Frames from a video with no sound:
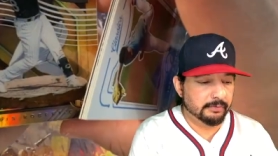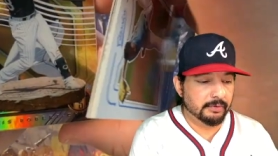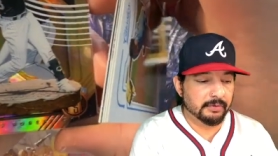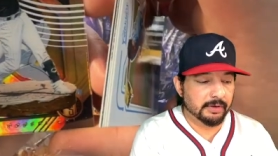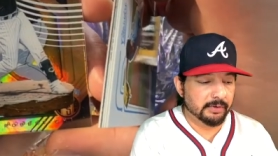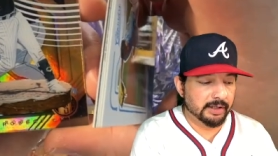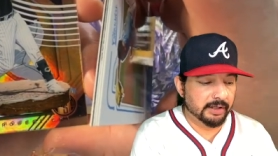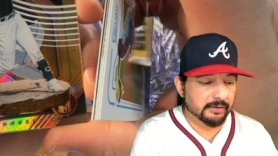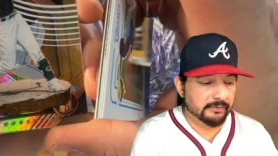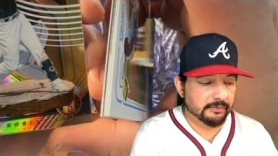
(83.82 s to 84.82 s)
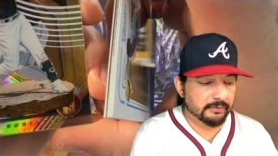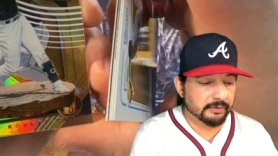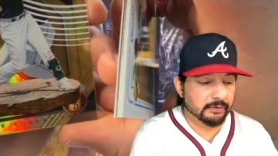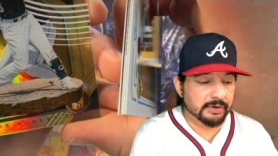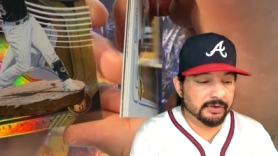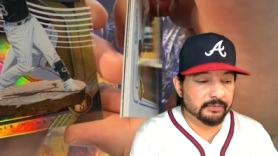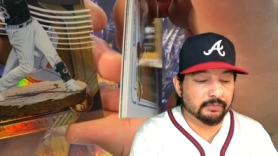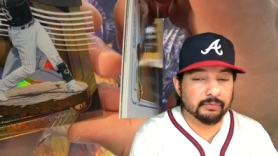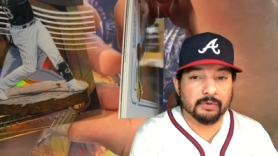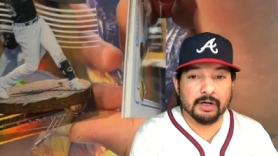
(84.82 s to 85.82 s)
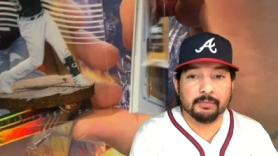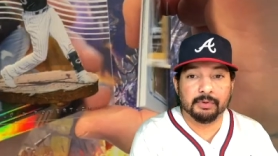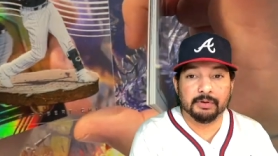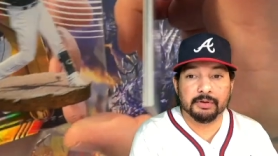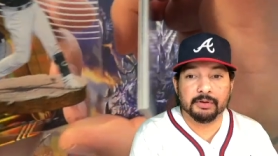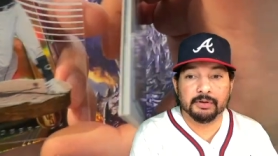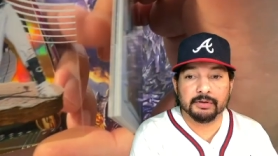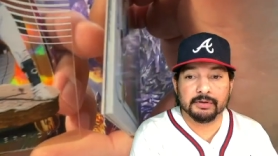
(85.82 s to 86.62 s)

Okay, we have Luis Robert.